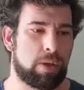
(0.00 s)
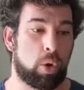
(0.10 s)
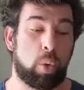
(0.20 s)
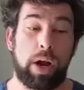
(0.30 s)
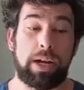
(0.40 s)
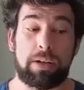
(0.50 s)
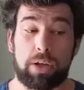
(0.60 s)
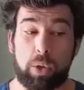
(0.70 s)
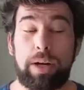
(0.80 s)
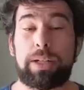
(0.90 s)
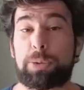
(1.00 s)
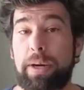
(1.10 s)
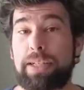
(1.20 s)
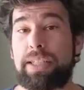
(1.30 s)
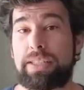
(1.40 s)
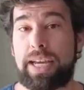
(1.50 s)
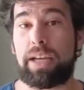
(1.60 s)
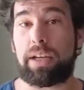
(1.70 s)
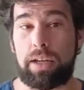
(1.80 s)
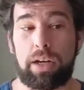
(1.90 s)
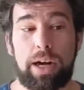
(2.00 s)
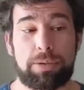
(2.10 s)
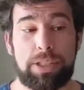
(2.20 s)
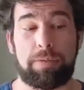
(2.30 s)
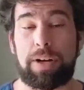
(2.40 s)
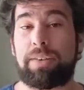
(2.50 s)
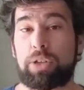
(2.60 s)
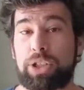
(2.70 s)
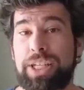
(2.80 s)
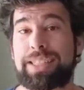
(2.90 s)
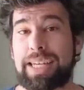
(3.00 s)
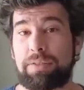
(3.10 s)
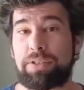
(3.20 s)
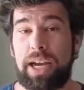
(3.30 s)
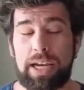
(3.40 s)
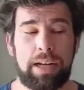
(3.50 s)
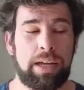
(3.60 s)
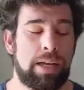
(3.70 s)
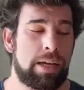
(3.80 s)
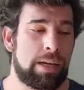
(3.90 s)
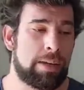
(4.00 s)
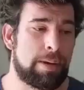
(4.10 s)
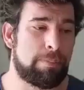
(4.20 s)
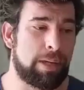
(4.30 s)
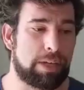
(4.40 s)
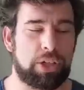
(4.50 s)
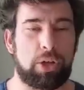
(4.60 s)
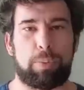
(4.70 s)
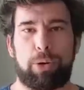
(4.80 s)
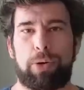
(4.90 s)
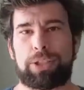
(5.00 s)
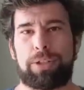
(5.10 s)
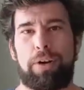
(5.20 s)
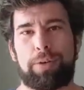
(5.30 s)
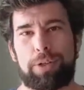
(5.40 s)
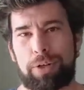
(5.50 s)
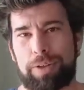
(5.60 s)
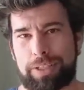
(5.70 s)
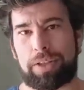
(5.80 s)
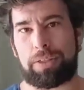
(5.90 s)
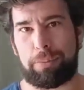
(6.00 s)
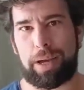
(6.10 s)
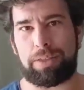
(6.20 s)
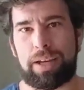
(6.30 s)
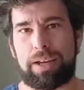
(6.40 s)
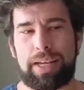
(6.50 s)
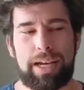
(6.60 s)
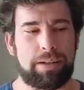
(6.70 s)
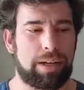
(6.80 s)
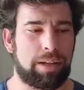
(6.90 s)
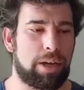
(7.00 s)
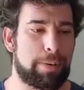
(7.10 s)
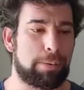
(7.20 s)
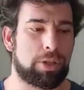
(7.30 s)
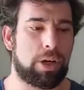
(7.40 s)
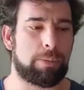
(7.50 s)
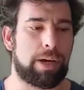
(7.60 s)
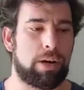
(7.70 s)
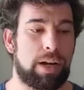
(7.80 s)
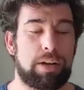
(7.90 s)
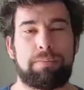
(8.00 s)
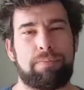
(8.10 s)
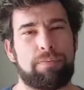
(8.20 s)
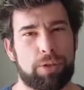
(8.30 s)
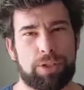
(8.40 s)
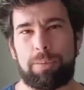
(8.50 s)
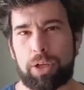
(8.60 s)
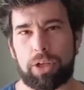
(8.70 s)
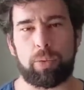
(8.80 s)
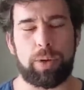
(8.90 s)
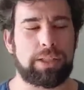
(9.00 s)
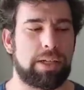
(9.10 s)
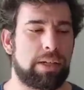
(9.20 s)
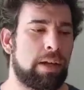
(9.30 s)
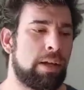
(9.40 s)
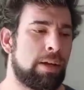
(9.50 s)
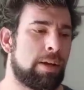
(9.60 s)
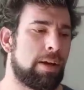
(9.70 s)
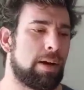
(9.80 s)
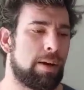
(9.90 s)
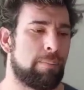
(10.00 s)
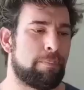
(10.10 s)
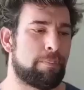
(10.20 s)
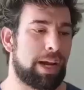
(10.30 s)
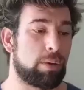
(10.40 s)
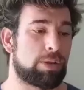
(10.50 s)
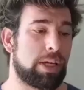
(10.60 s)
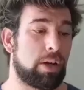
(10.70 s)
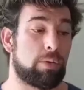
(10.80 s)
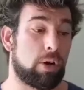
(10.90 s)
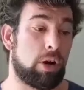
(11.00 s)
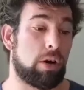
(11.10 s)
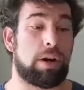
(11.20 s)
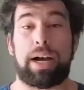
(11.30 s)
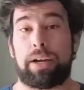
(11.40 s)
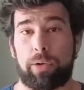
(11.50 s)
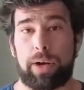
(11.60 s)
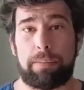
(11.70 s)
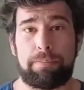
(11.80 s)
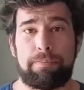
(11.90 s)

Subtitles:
quite a spicy take. You know, I would say a 5 or a 6 out of 10. Because, you know, progressive overload, that's like the main thing that a lot of people talk about. And for somewhat good reason. But I would say overall, I agree.